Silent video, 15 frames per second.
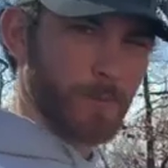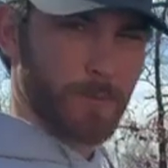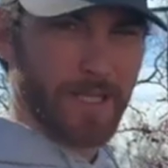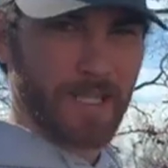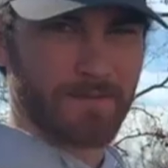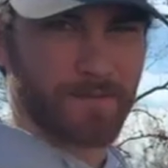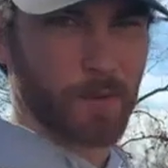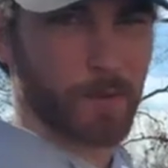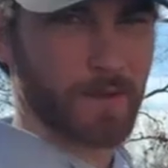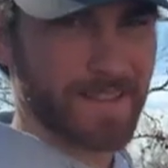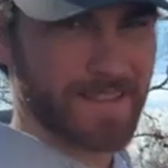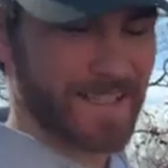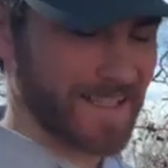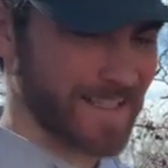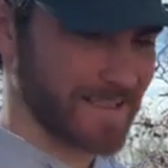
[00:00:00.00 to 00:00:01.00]
being a floorless
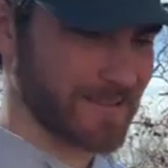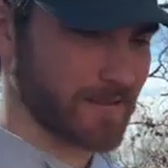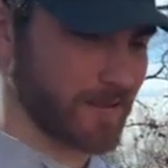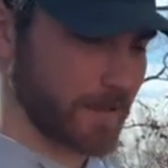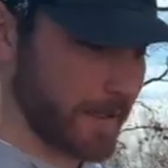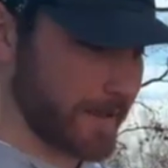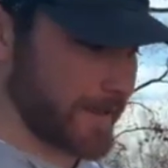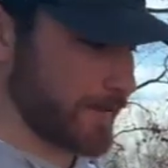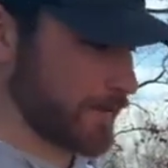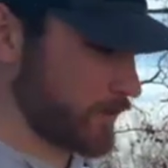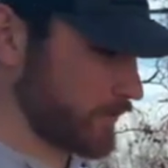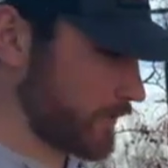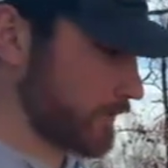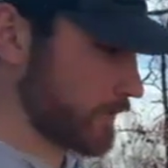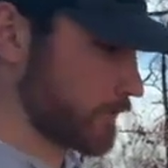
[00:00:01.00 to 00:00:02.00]
tent. It
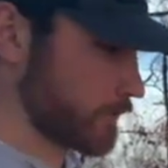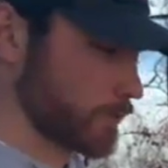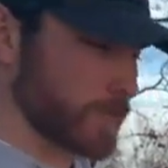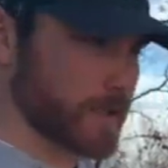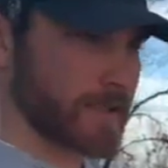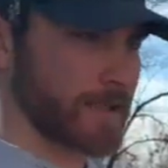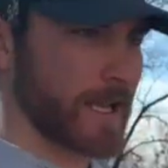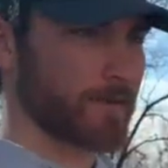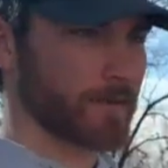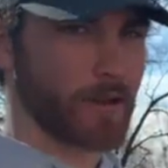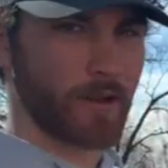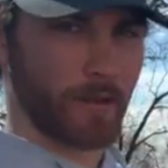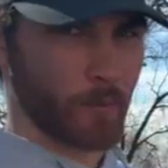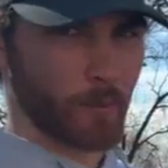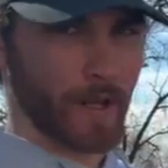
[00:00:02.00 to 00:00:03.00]
does save a
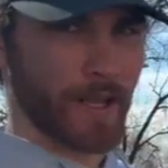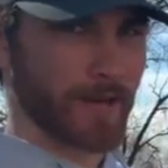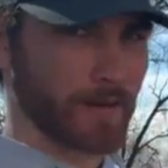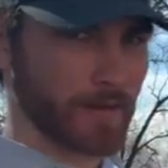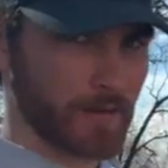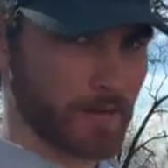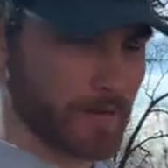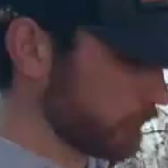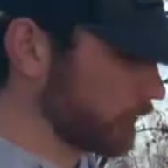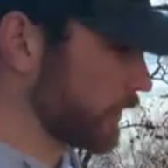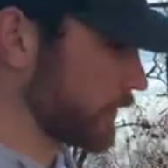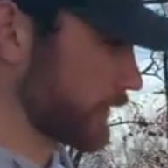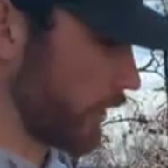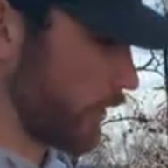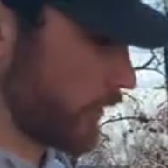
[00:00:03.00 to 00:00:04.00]
lot of weight
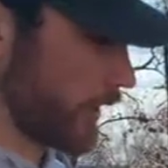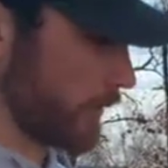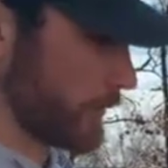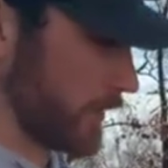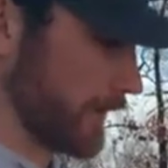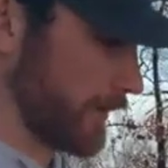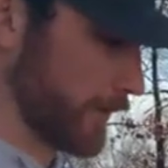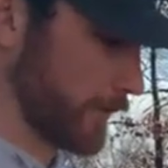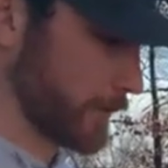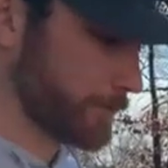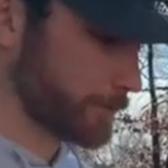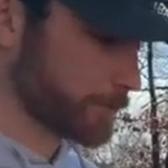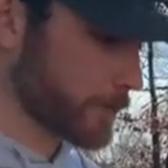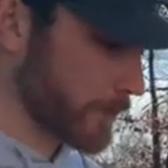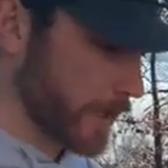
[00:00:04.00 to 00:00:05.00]
losing all that material,
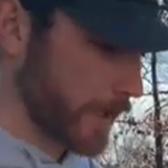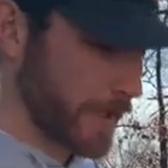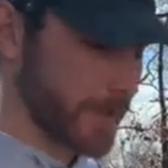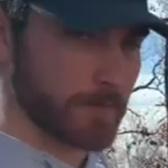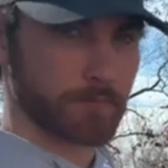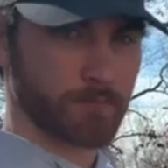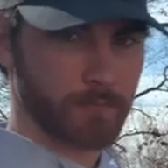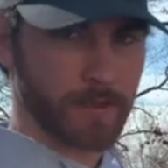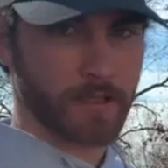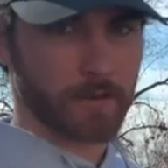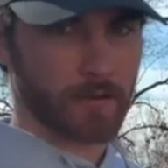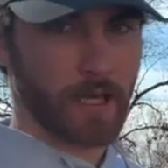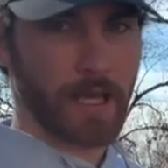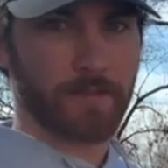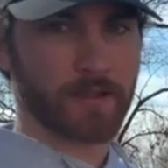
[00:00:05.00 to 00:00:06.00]
and being able
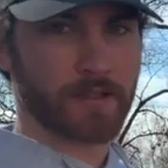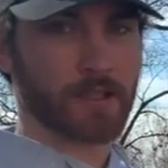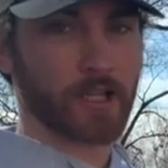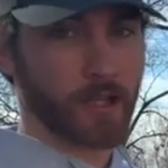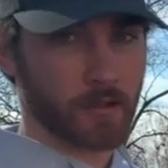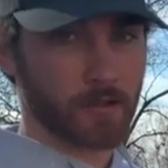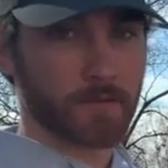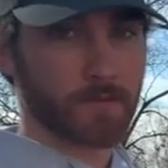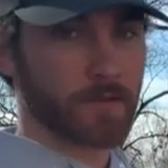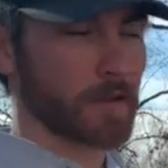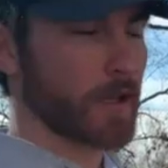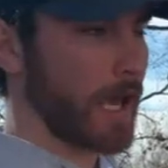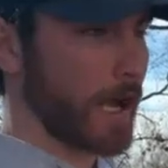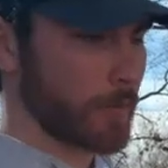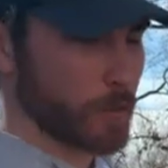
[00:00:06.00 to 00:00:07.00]
to have a stove.
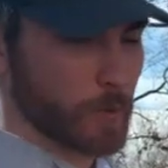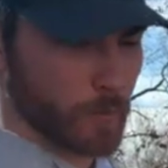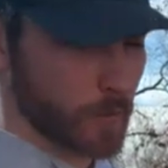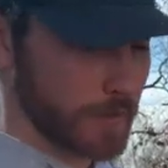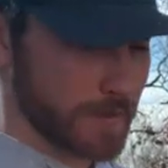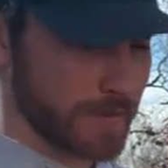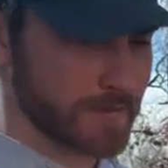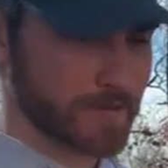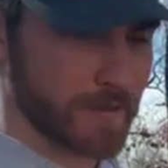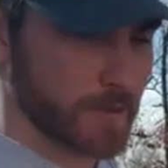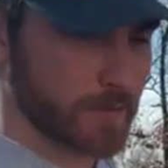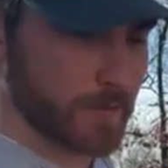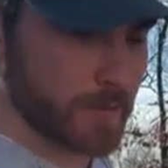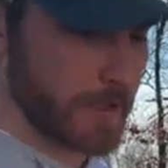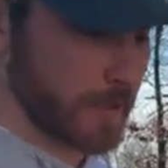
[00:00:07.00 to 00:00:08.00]
I wouldn't want the
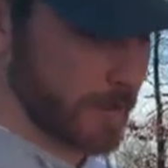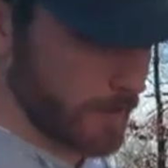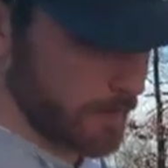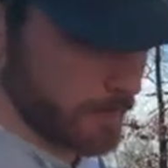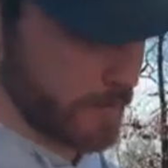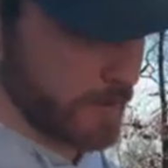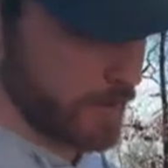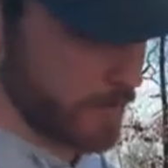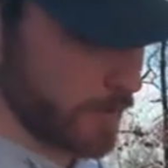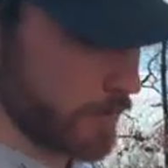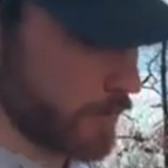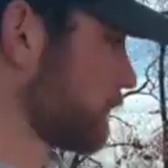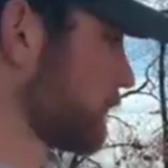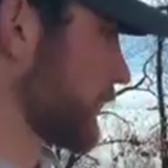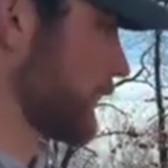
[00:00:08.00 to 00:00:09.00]
stove on any material
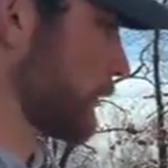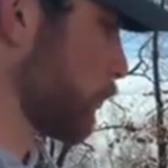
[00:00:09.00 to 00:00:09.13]
because there